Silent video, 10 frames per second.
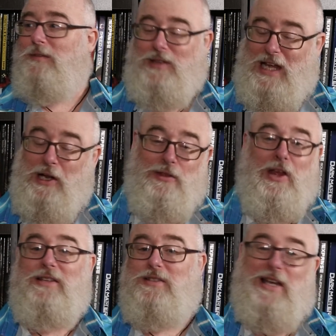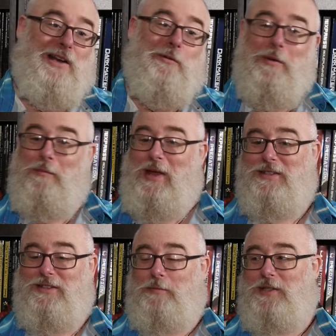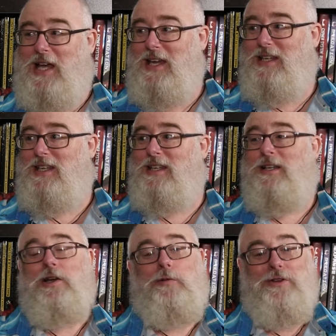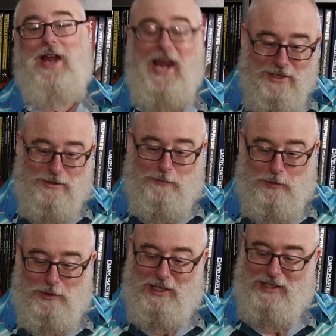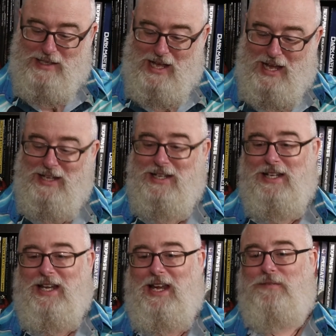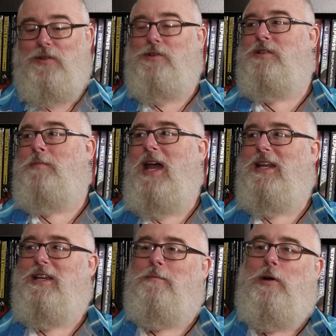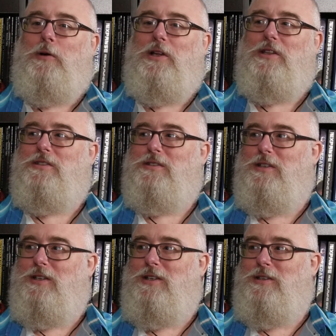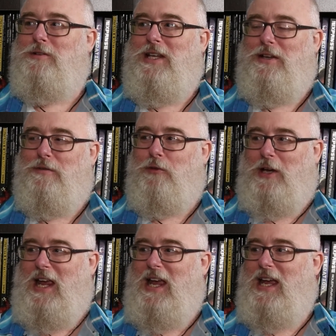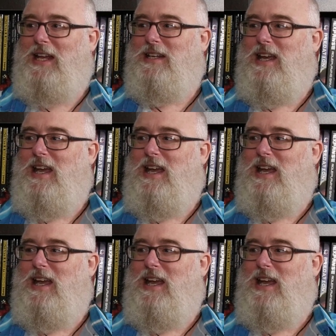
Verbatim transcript: That that's kind of what makes them tanky. When your hands are full like that, if they're somatic components, you need a free hand,